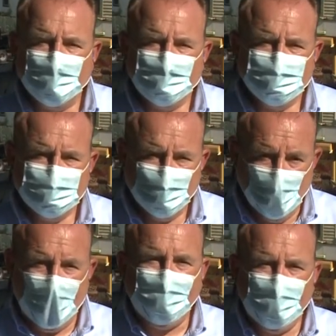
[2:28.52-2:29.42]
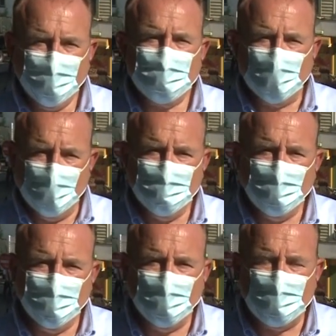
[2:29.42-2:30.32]
they're waiting to
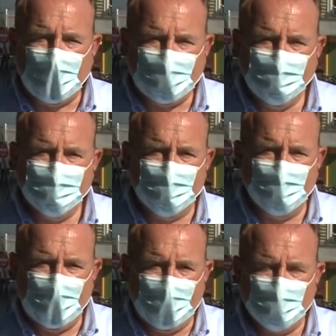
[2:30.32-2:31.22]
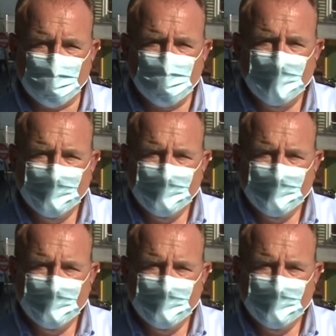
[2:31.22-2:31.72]
remove the body from the house.